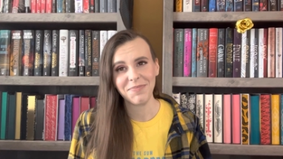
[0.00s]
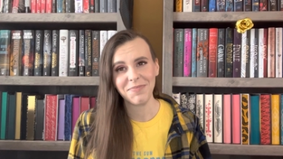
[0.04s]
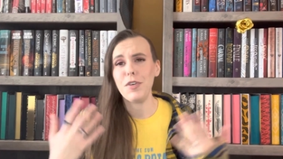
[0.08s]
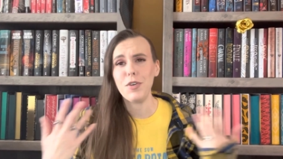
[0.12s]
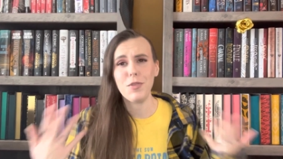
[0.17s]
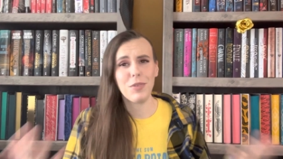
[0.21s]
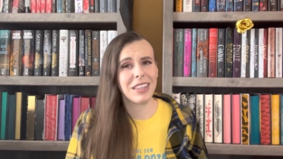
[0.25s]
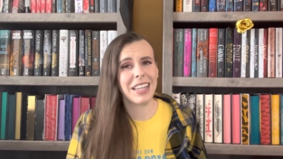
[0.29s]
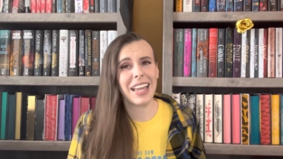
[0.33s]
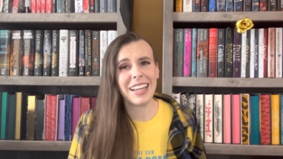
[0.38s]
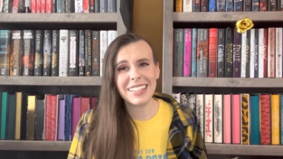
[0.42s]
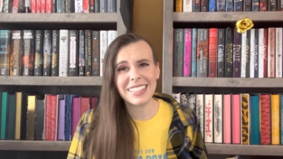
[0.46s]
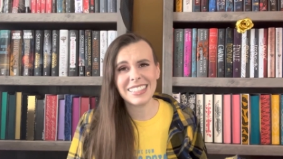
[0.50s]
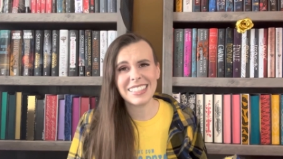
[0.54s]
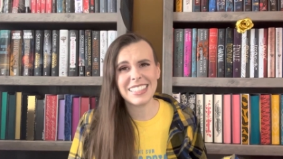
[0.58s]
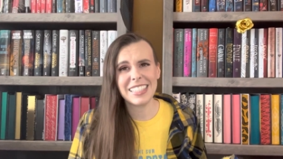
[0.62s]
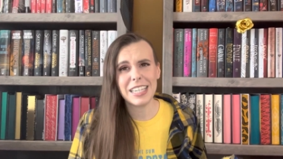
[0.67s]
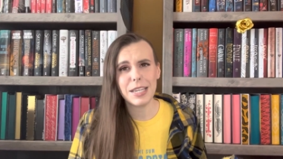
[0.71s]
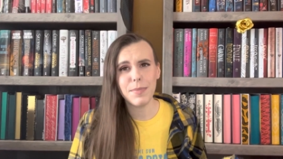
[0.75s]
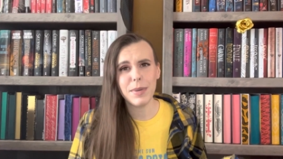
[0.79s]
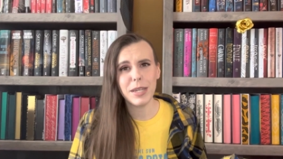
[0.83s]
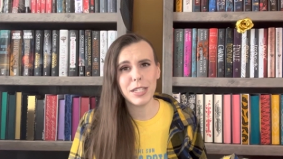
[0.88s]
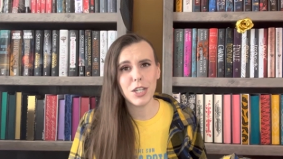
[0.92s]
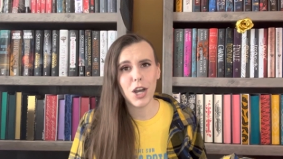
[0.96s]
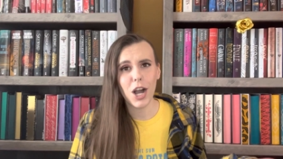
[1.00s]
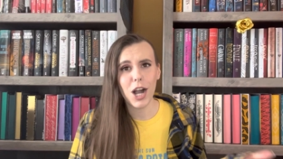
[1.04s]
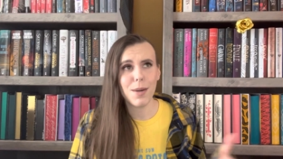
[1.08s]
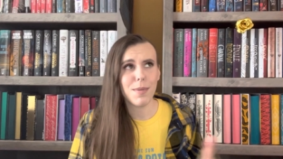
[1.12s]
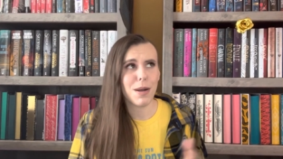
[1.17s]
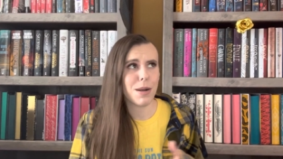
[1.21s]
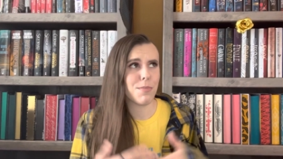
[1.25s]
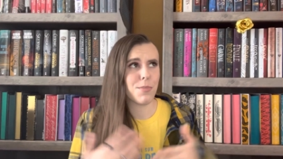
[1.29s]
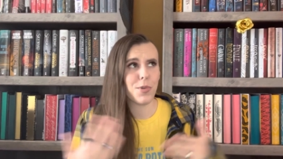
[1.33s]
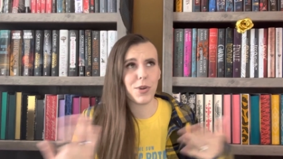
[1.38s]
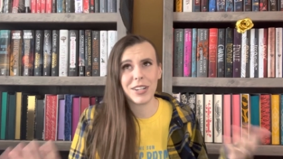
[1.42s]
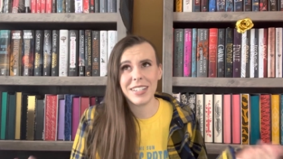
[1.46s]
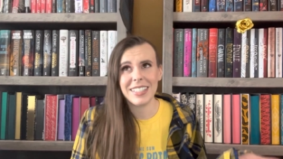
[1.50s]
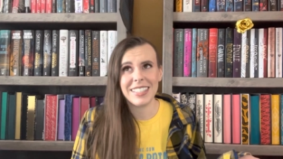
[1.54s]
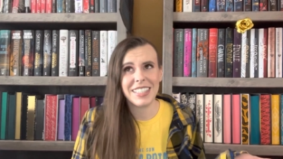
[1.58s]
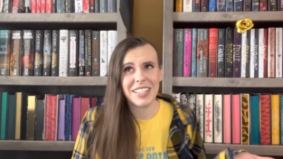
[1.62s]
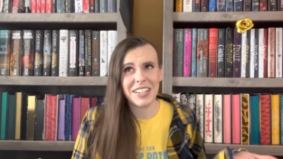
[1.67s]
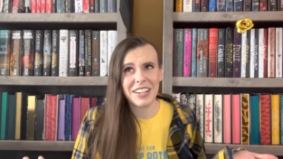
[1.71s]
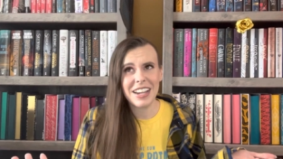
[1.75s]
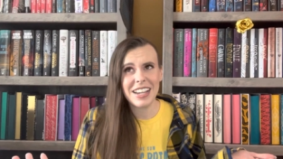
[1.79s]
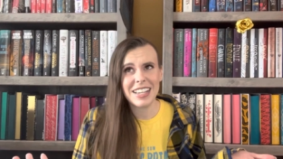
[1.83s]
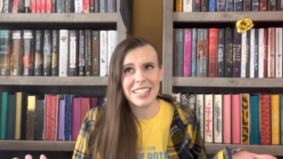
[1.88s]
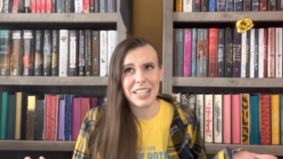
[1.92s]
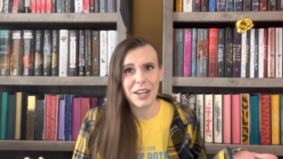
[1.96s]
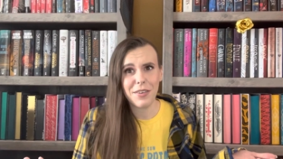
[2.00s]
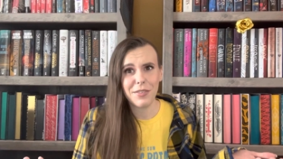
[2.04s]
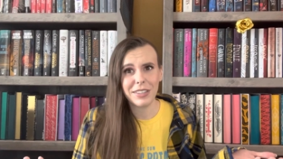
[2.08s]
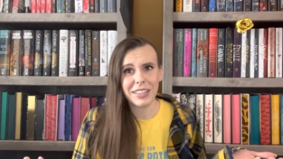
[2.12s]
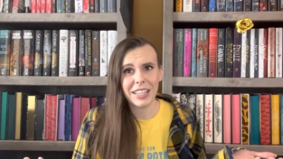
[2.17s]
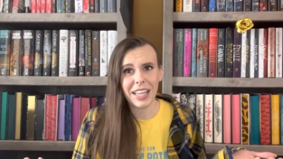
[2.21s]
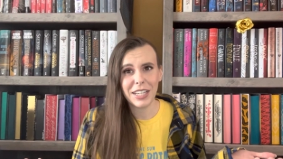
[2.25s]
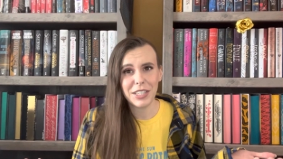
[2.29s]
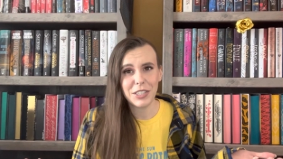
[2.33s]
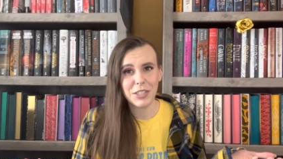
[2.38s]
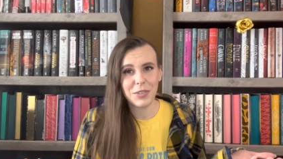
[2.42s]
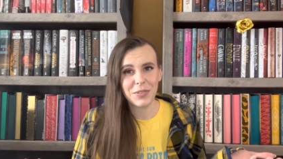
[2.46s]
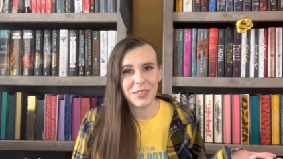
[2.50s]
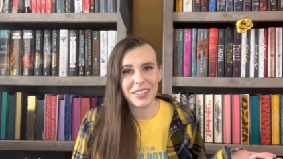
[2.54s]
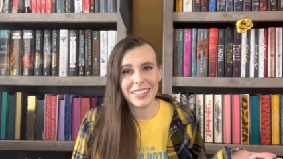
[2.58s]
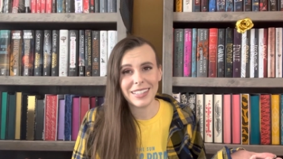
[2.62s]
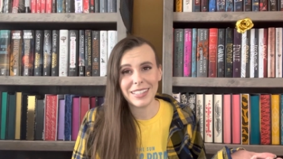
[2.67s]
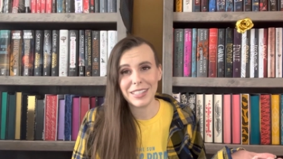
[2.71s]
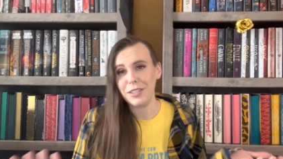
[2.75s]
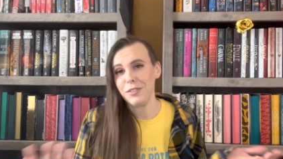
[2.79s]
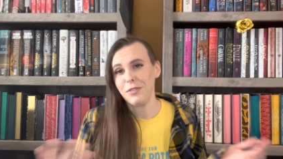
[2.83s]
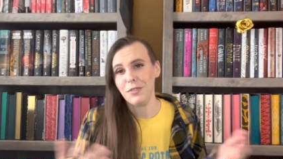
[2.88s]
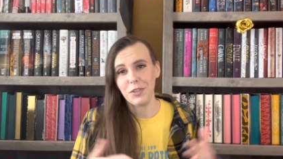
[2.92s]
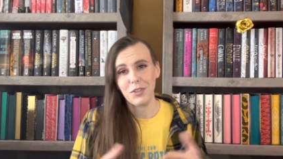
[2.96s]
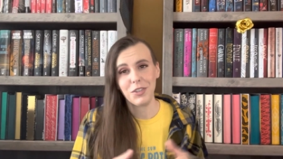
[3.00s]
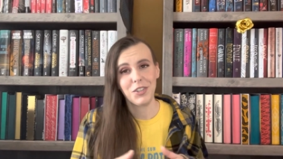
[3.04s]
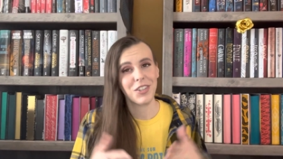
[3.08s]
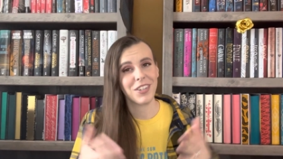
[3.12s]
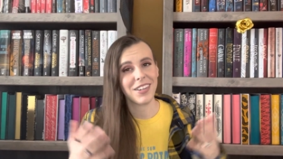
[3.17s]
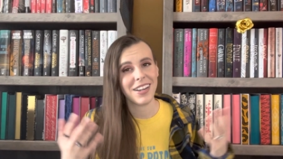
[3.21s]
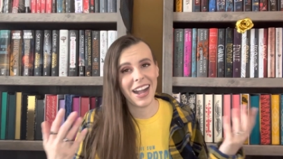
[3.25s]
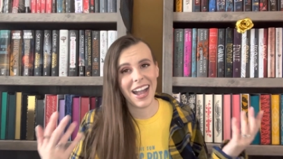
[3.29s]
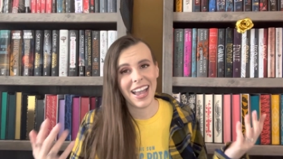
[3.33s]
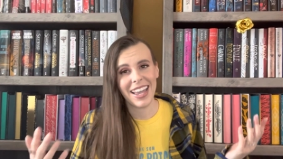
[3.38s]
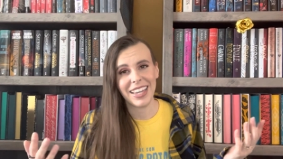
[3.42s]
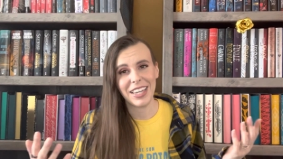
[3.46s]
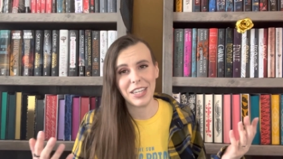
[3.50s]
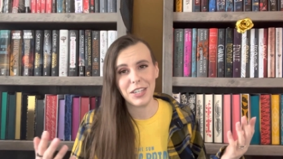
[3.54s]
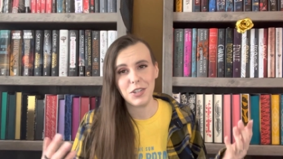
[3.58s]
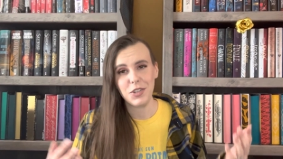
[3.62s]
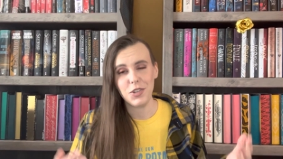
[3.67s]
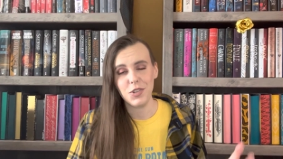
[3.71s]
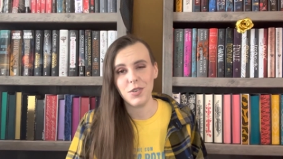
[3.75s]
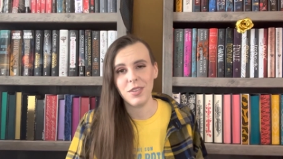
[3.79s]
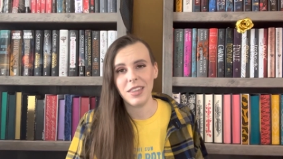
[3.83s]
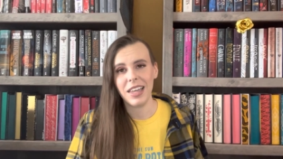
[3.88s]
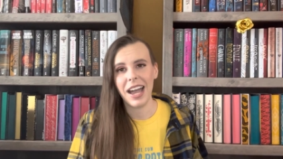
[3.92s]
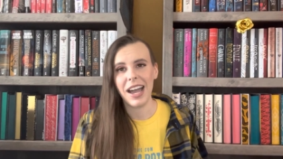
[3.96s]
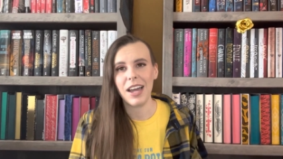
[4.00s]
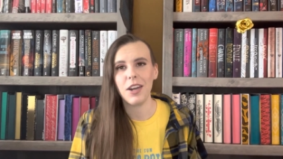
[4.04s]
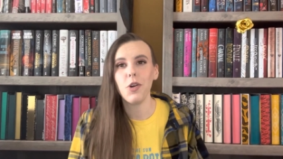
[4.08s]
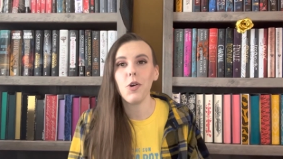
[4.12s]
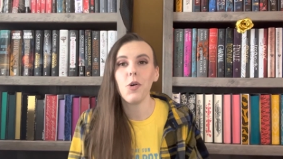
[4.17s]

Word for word: If you would like to see me talk about more series I would like to read in the future, I can do that.